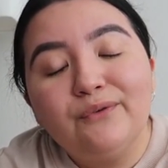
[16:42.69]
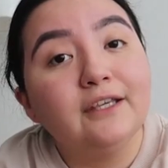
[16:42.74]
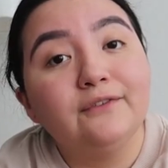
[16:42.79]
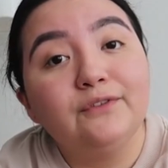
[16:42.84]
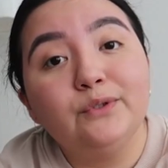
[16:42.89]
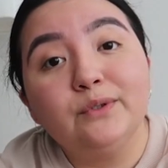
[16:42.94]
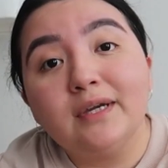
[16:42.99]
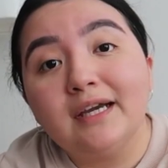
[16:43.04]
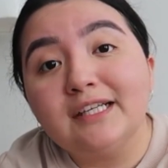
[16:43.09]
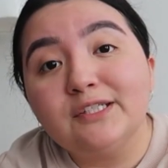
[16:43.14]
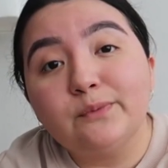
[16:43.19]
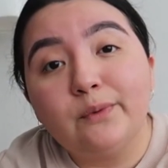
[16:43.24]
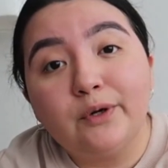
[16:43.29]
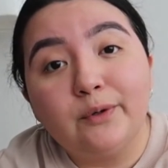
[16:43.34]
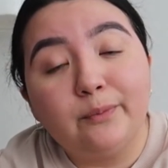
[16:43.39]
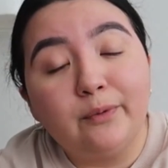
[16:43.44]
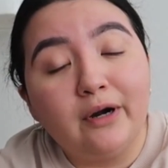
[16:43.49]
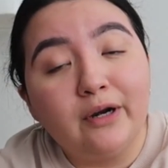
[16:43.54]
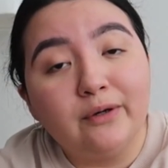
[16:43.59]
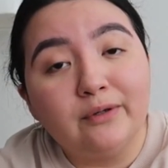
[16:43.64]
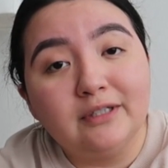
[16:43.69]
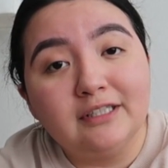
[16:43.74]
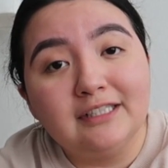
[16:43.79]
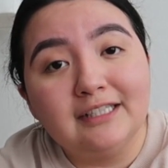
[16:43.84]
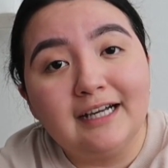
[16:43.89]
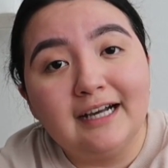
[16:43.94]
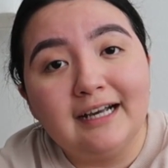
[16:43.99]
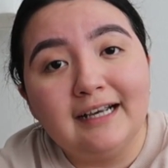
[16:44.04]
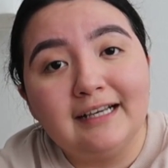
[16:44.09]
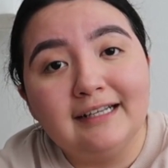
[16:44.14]
If you guys want to
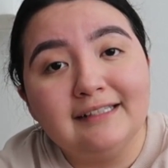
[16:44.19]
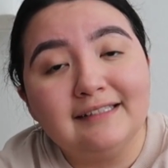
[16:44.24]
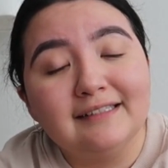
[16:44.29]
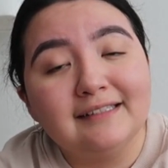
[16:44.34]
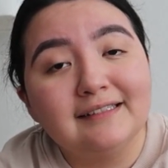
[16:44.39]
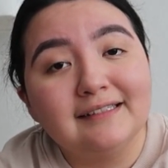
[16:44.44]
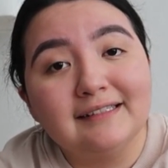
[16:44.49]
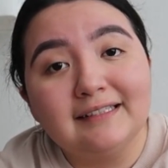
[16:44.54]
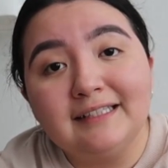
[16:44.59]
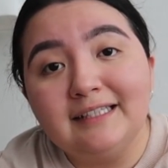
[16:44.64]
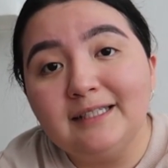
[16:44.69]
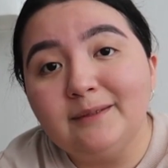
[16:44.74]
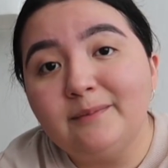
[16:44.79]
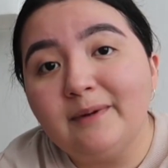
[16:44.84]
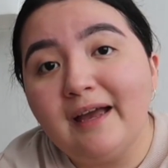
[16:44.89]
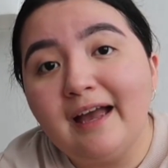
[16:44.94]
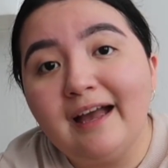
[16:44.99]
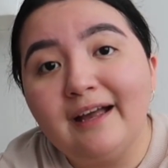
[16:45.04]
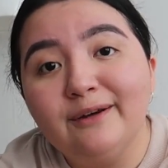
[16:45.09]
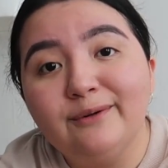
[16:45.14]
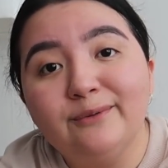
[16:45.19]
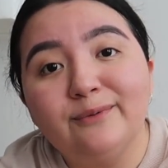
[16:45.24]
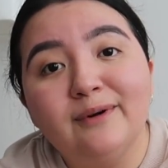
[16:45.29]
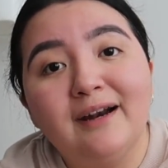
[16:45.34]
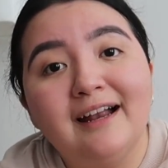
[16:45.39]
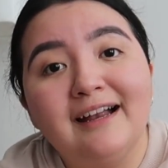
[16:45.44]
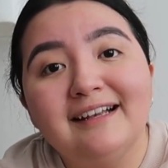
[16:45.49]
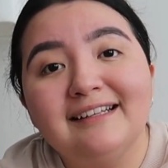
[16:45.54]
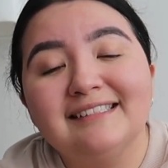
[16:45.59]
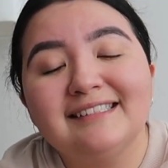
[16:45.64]
prioritize sleep and
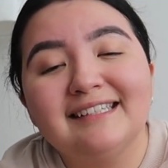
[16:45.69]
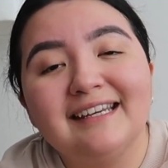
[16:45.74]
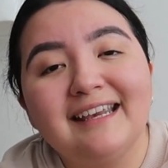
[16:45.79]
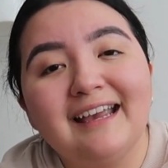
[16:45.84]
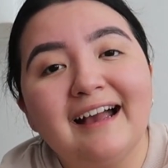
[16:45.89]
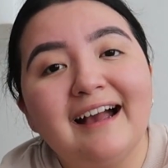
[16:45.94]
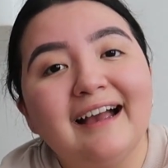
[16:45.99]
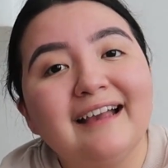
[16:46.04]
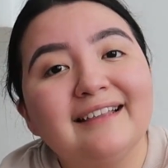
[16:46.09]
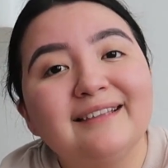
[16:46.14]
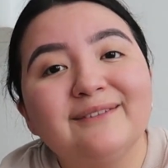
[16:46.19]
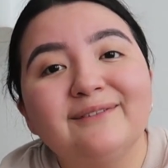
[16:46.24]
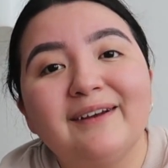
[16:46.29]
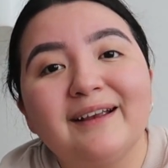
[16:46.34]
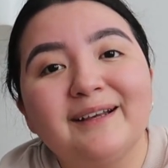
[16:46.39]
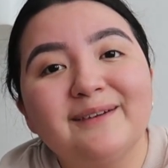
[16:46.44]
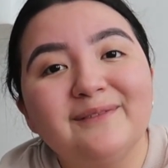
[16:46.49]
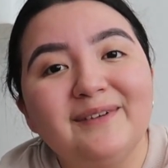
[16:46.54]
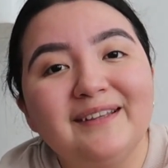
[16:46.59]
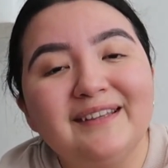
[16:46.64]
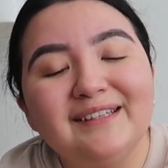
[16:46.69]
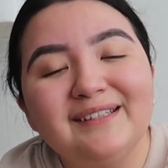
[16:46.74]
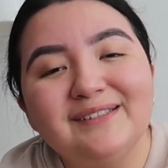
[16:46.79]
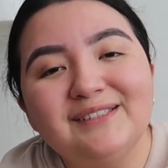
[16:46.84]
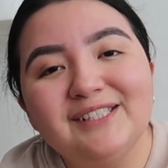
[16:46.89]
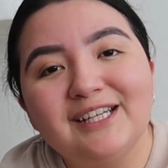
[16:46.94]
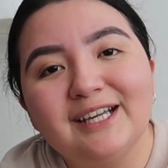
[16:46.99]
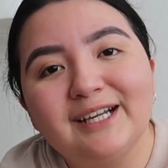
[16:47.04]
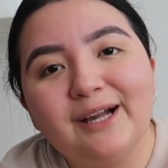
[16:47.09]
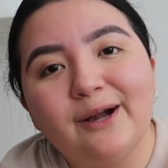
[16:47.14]
rest, I highly recommend that
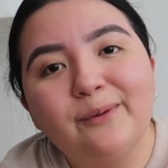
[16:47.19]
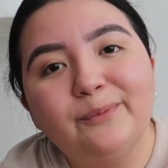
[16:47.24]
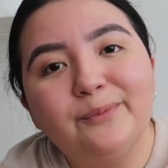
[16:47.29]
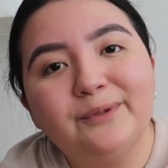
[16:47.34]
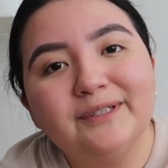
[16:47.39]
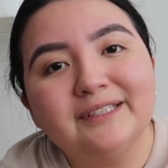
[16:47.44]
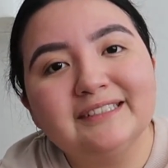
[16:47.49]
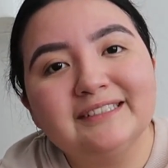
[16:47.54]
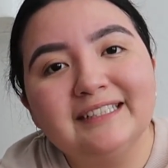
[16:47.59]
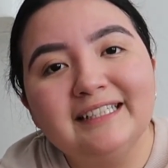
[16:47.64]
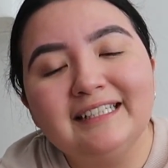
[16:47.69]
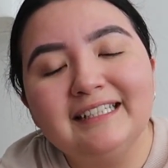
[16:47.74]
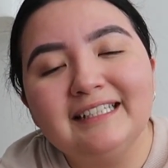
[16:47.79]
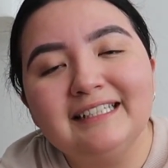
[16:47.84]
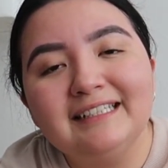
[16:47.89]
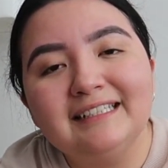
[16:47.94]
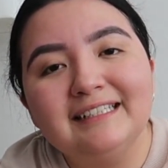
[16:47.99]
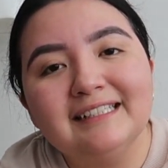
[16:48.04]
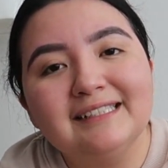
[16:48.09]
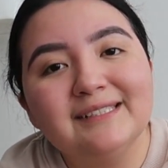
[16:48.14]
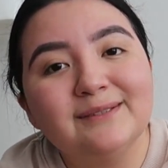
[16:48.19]
you check out Brooklinen.